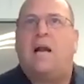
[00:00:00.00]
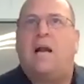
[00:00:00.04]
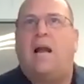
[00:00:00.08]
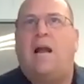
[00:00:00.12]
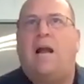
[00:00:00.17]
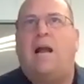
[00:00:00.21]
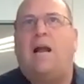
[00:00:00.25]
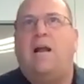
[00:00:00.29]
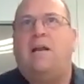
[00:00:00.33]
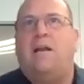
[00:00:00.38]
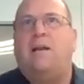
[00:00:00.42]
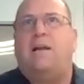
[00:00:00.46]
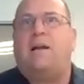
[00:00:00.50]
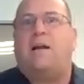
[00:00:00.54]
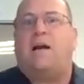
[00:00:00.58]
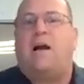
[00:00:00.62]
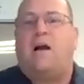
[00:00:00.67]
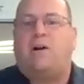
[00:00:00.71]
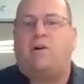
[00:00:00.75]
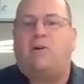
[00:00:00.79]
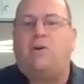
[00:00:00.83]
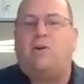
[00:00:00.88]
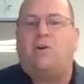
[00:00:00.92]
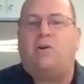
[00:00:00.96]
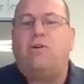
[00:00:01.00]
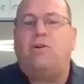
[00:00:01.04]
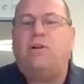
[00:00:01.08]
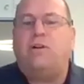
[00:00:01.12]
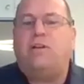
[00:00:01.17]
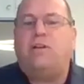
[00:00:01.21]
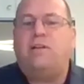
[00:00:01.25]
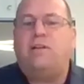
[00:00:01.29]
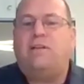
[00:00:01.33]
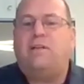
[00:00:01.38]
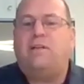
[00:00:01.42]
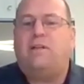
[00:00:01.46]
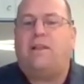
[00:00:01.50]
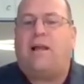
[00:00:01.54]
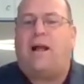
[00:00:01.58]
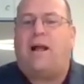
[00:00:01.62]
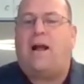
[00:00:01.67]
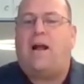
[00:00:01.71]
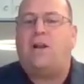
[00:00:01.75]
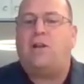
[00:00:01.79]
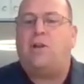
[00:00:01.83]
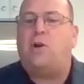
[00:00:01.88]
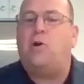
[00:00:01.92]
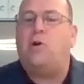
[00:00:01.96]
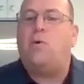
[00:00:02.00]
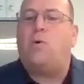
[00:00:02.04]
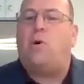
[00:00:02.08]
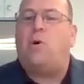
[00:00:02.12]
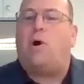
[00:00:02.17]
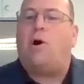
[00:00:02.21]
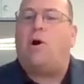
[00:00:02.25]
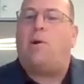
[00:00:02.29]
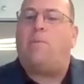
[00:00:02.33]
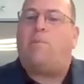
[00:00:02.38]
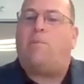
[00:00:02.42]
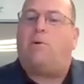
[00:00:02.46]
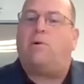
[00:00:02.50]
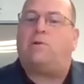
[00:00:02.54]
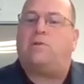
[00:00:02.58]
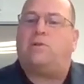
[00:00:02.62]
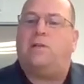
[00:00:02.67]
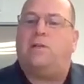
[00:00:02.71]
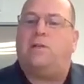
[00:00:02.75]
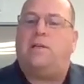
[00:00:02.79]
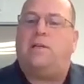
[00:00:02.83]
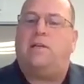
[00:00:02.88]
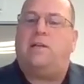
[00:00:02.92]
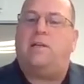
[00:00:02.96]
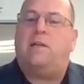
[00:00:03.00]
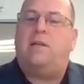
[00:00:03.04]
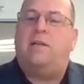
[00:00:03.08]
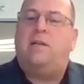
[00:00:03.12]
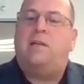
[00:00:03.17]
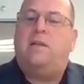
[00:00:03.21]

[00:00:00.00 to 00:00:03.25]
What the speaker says: and I learned that you are a person